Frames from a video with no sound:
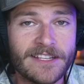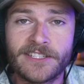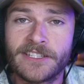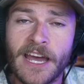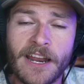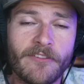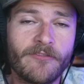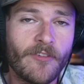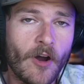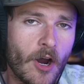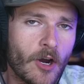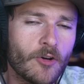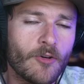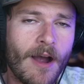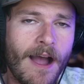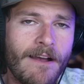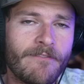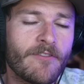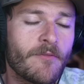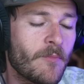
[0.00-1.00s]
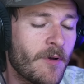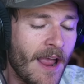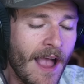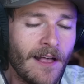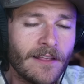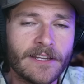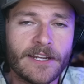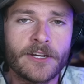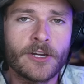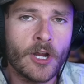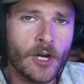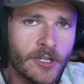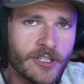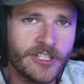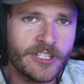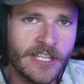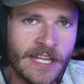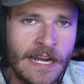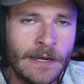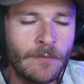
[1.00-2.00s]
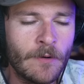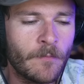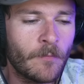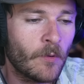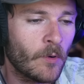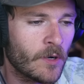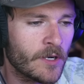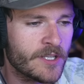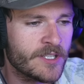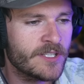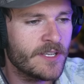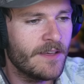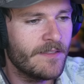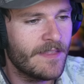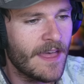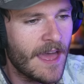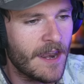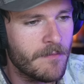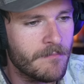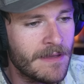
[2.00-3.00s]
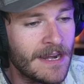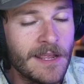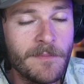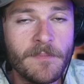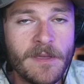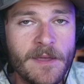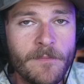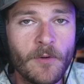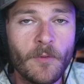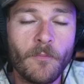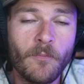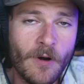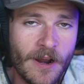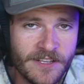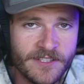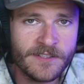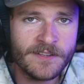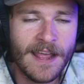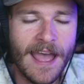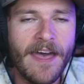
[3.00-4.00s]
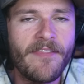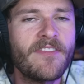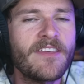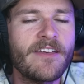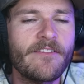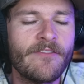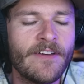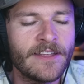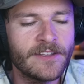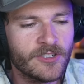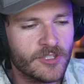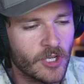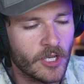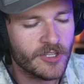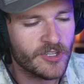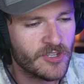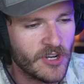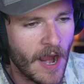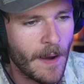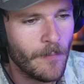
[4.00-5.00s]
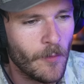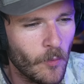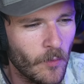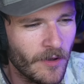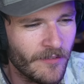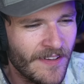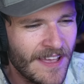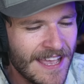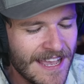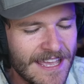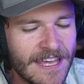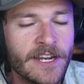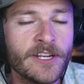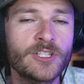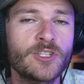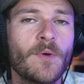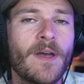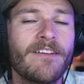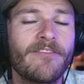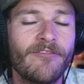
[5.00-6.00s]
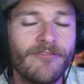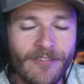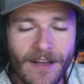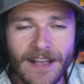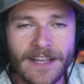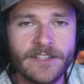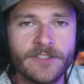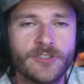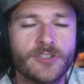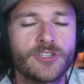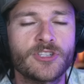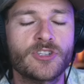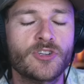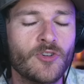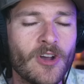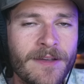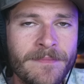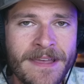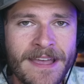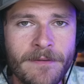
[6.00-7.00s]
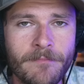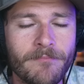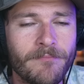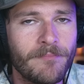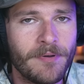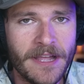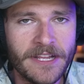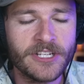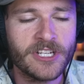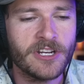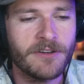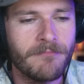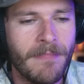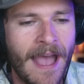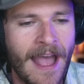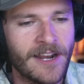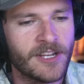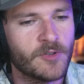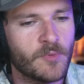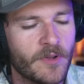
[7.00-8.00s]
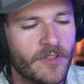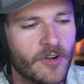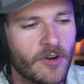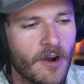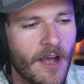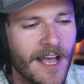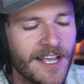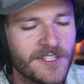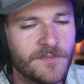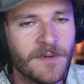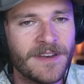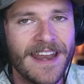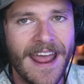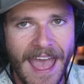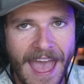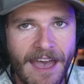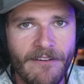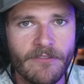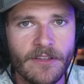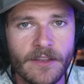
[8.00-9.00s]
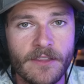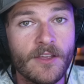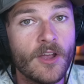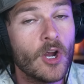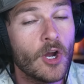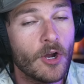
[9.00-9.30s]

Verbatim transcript: that's not a far cry from reality. Nerd City reports that many people present at the event saw Sniper Wolf get into a screaming match with her husband Evan,